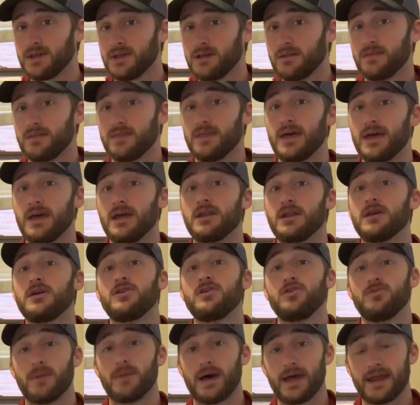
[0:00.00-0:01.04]
then
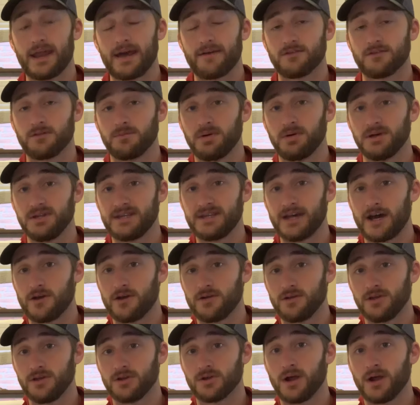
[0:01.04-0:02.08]
you might have to put
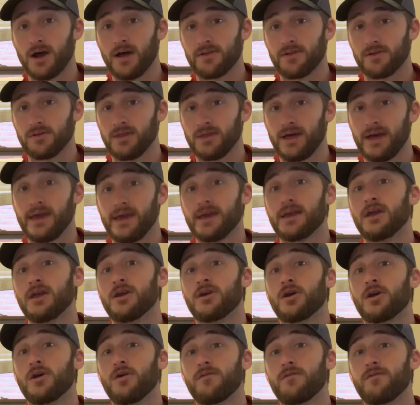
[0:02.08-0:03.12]
down your other leg and
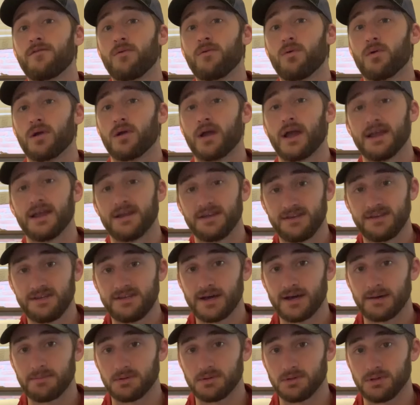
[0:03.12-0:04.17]
go for a
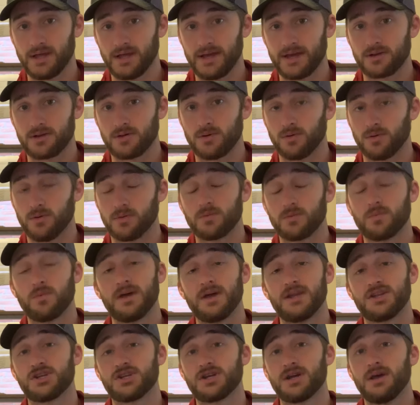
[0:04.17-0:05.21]
double leg hold,
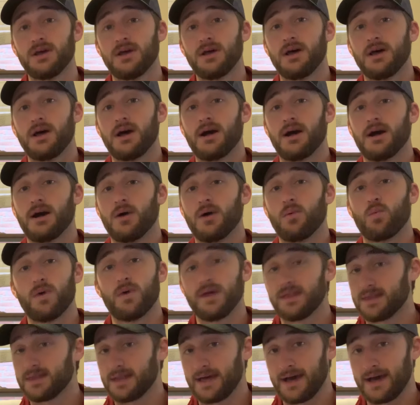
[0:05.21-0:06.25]
which
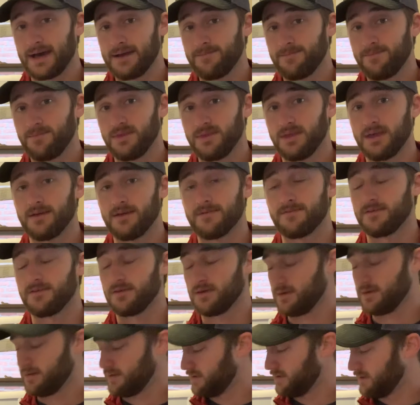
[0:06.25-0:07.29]
with that, if
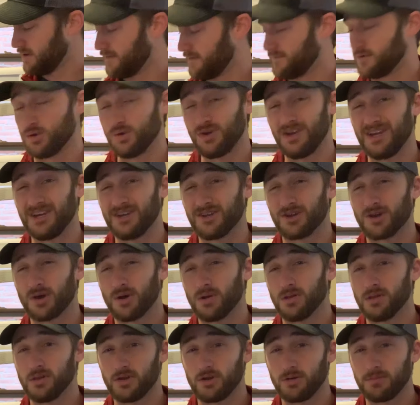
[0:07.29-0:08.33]
you need to go
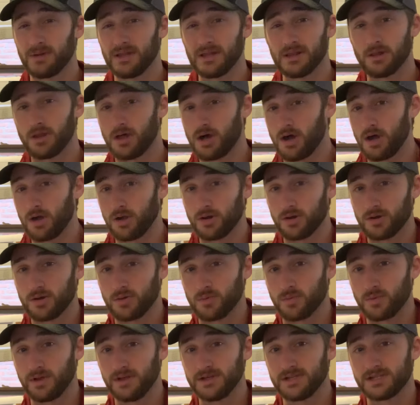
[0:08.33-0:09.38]
a little bit longer to
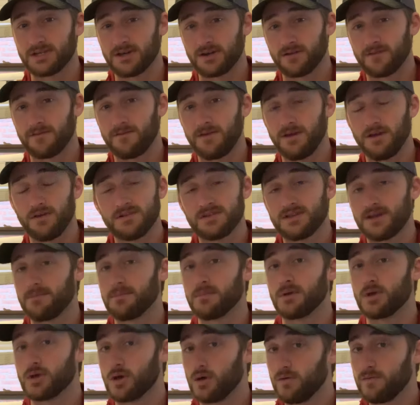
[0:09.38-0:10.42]
really start to feel
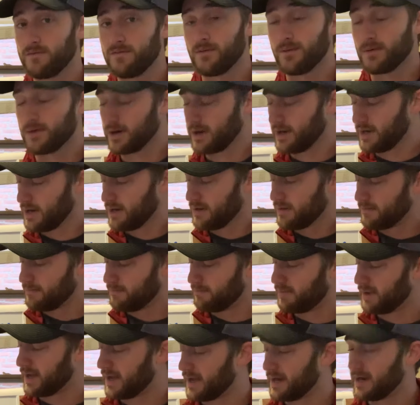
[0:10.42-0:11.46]
something, go for it.
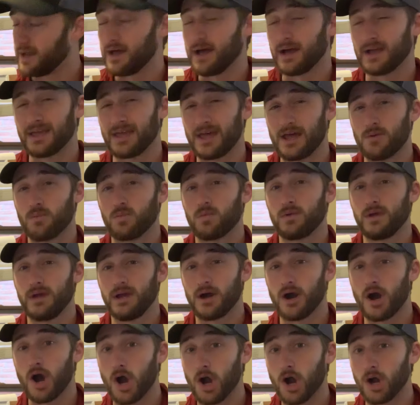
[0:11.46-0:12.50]
But again, we
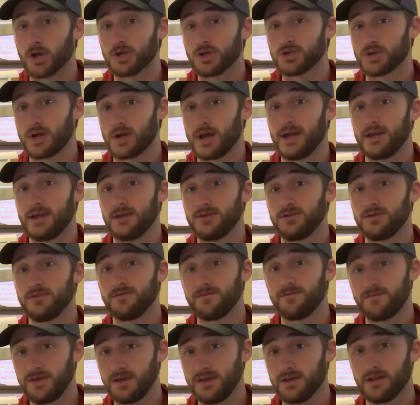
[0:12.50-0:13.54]
are trying to
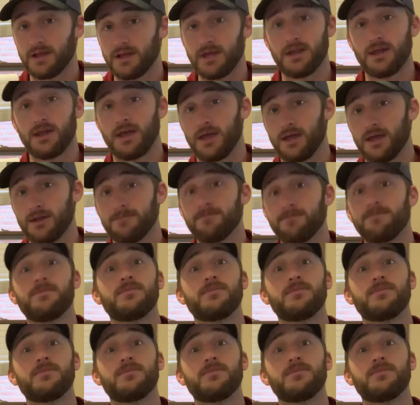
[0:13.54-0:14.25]
feel it in